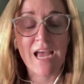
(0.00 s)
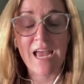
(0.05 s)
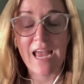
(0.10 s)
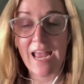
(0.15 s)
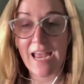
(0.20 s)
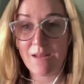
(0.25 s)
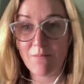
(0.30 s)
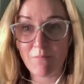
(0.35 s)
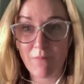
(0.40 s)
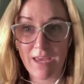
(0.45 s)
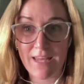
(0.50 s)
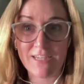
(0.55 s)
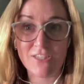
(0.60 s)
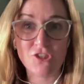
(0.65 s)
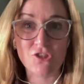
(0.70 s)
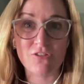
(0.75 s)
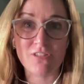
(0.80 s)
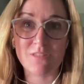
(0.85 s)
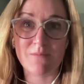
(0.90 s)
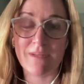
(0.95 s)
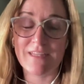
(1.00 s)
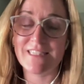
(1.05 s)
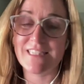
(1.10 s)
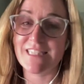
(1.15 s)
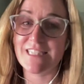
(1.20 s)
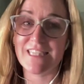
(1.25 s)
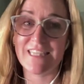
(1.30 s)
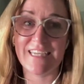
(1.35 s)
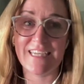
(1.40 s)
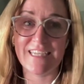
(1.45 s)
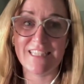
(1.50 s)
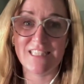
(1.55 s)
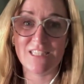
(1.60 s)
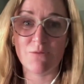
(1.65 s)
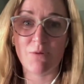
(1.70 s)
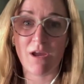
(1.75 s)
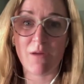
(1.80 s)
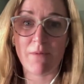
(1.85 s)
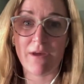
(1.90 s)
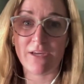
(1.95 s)
and manage your expenses the easy
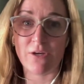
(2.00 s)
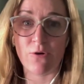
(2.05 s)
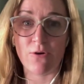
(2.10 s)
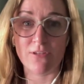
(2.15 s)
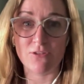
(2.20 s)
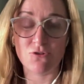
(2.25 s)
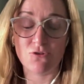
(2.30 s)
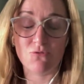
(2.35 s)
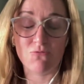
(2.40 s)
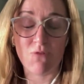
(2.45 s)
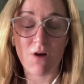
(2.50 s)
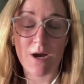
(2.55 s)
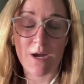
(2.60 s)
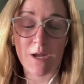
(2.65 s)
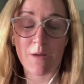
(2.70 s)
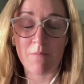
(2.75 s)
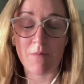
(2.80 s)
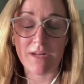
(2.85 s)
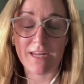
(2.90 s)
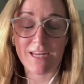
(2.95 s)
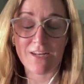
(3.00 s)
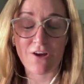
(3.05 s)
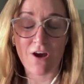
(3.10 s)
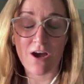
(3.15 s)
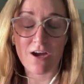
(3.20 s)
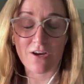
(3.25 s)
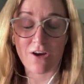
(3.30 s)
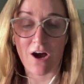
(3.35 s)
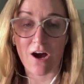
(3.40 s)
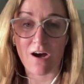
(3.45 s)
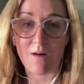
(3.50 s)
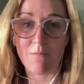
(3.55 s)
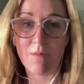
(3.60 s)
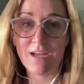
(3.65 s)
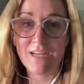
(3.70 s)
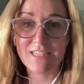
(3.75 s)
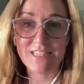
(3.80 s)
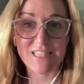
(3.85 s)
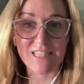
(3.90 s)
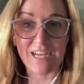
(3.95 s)
way by going to
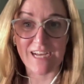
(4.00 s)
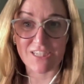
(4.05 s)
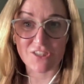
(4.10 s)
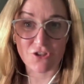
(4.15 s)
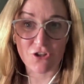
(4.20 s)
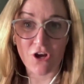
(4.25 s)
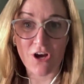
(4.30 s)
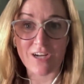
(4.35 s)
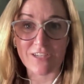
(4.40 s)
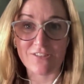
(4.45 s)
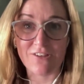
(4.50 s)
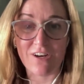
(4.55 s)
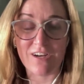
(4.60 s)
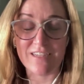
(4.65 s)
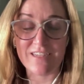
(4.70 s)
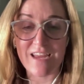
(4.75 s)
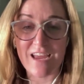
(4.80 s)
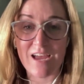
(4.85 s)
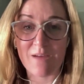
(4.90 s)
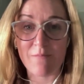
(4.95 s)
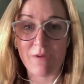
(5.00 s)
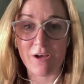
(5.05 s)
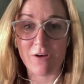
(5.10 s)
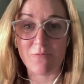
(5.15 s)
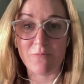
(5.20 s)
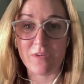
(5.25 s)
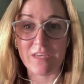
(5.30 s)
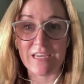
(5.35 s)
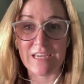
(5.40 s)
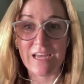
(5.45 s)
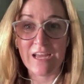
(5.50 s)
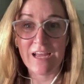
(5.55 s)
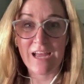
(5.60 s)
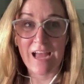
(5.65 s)
rocketmoney.com/lockedonMLB.